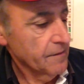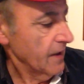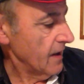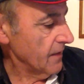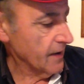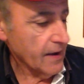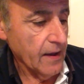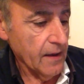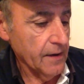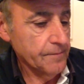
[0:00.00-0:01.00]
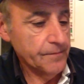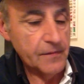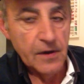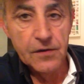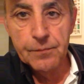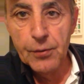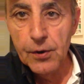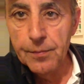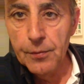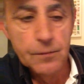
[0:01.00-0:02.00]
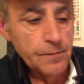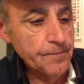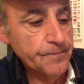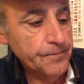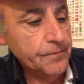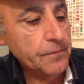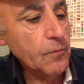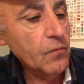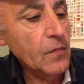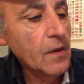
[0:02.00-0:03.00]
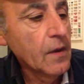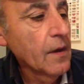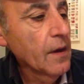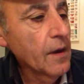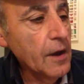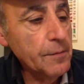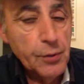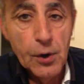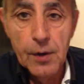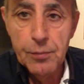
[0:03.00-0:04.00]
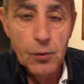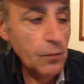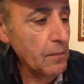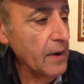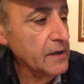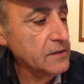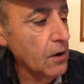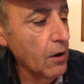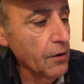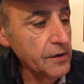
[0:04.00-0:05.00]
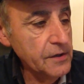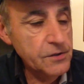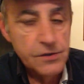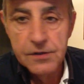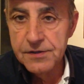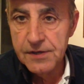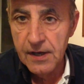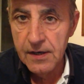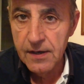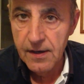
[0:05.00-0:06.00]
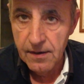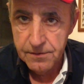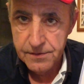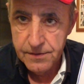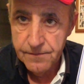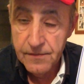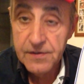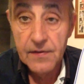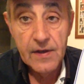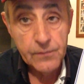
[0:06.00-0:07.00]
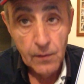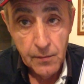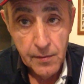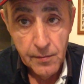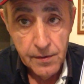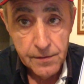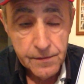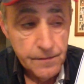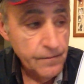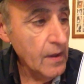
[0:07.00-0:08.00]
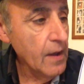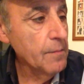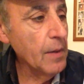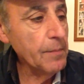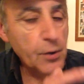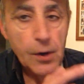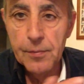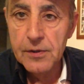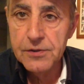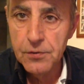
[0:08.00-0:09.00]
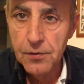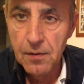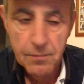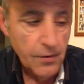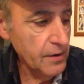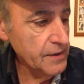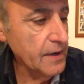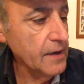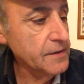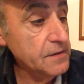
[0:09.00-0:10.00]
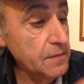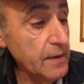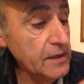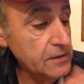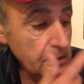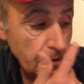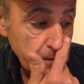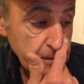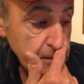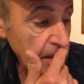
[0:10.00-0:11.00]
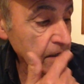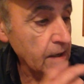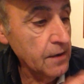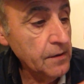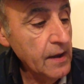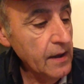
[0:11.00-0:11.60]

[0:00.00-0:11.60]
The other colour is purple, and purple makes orange stand out. So that's what we want. But purple is good on bright days, and it makes the orange stand out.